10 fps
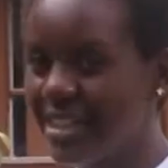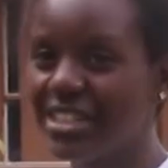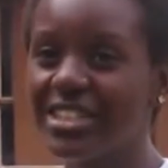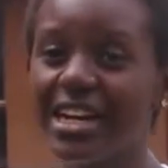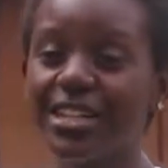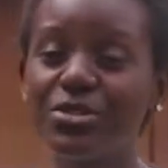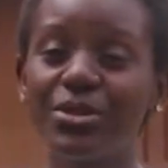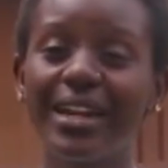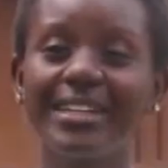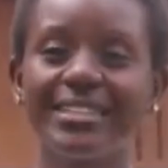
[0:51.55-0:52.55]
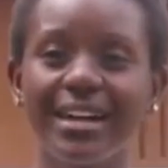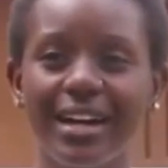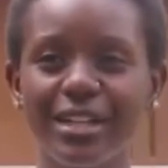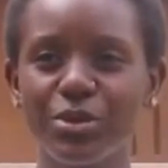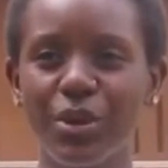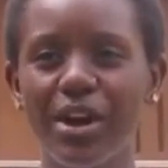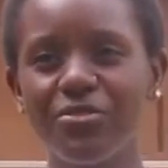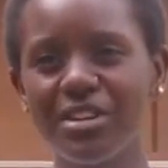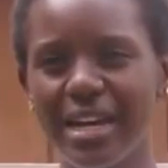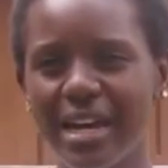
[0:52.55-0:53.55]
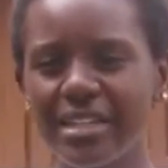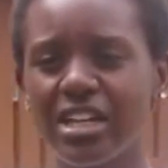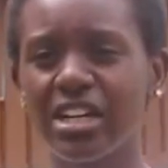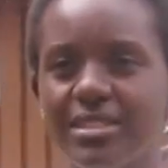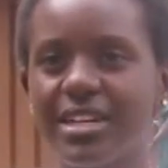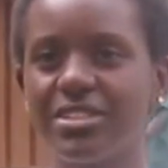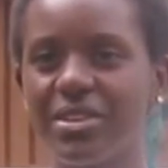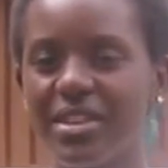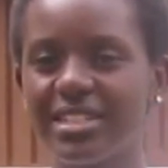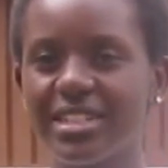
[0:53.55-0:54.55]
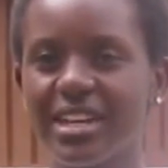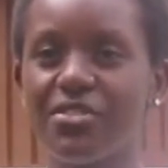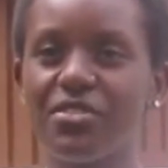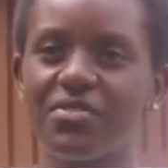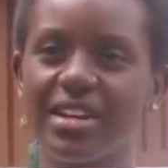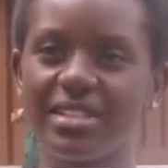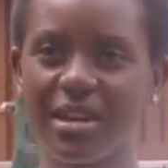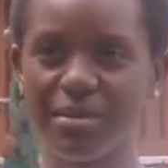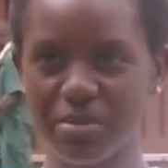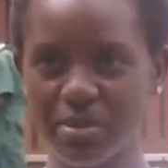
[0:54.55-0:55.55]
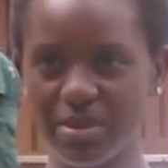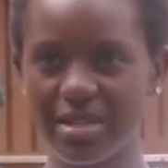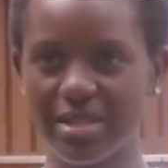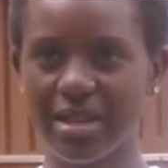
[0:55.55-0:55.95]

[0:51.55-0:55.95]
She has to light a candle every night just so that she can revise her books.